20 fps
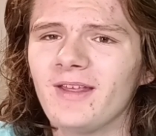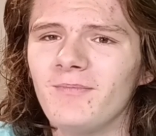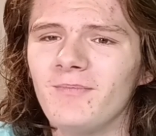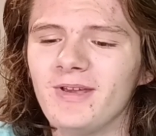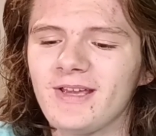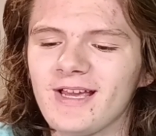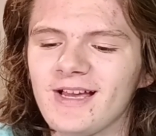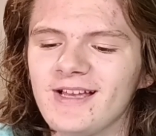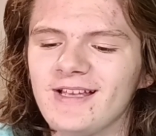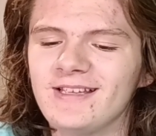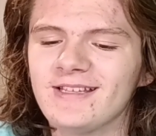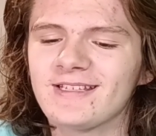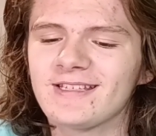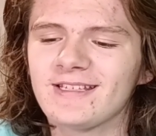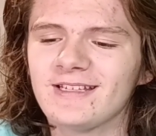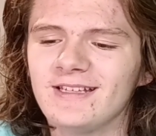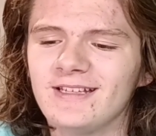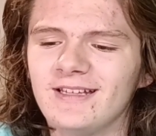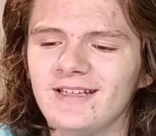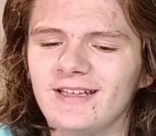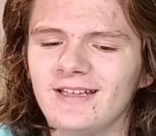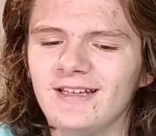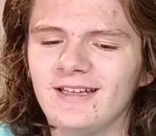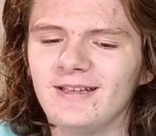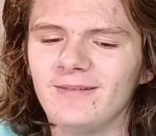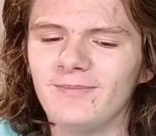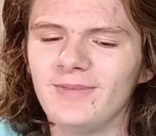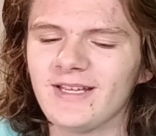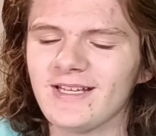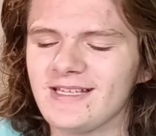because,
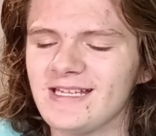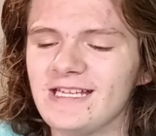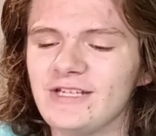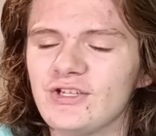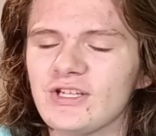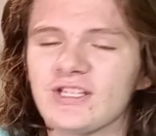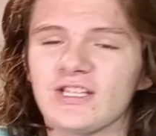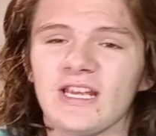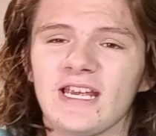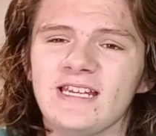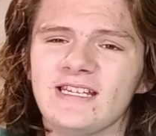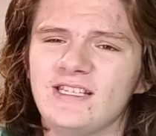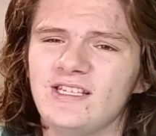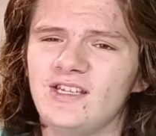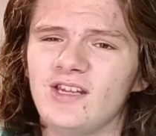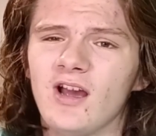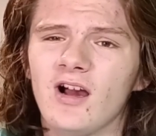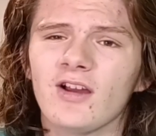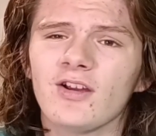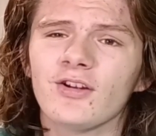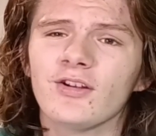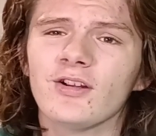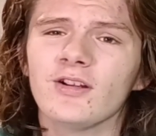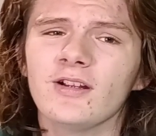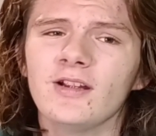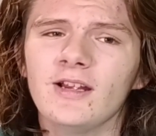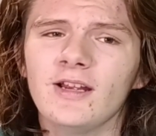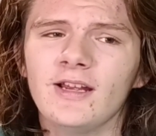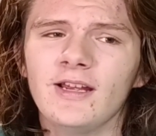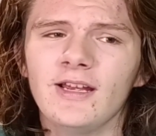because he's just, he's
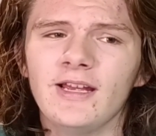younger.